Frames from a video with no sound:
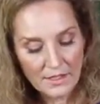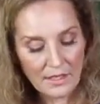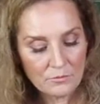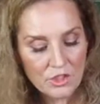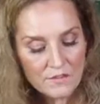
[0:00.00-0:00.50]

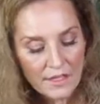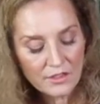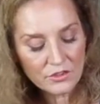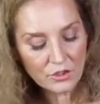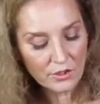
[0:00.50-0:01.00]
and I'm just kind
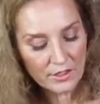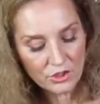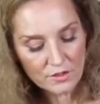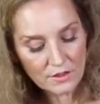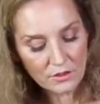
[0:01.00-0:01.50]
of stirring it
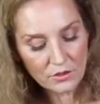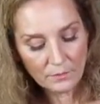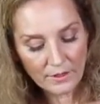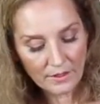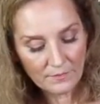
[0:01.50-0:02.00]
just a little
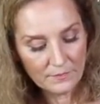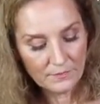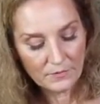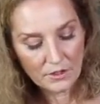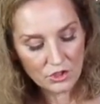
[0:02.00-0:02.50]
bit,
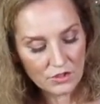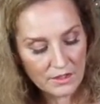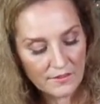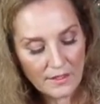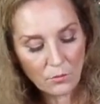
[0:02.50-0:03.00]
just
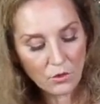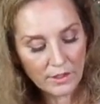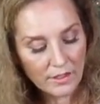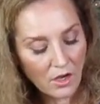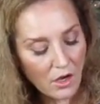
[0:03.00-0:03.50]
because I want
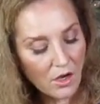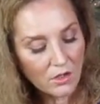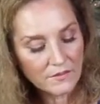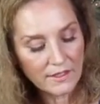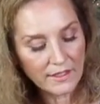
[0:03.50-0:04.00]
it
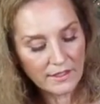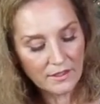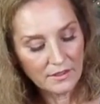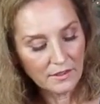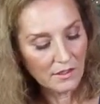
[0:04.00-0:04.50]
all to get
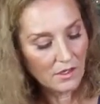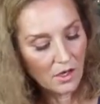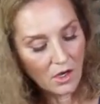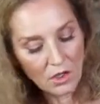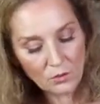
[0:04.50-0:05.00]

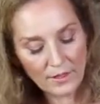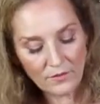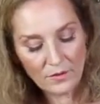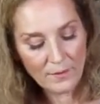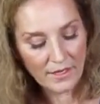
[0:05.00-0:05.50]
all around the